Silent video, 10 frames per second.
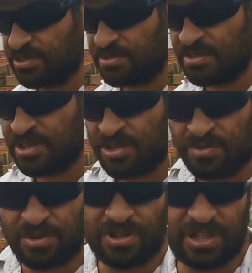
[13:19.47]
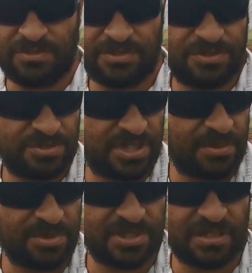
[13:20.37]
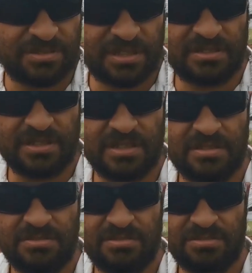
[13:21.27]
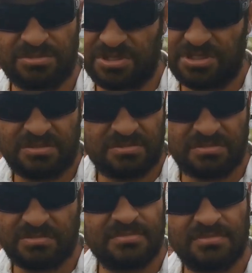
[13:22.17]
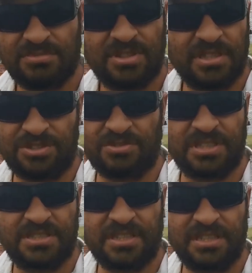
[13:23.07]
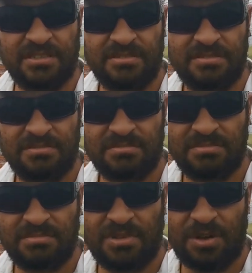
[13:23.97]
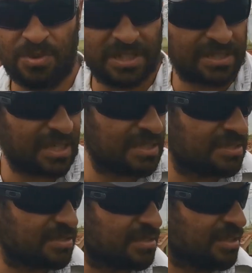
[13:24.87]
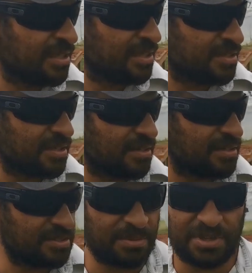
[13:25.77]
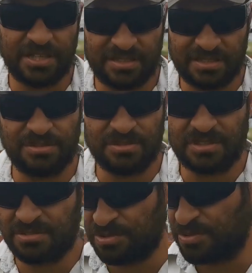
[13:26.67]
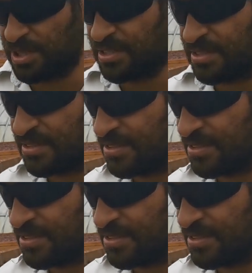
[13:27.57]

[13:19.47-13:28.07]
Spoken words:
and we're gonna give a few samples out there, and we'll just literally see how well it does. In some cases, it'll do well, and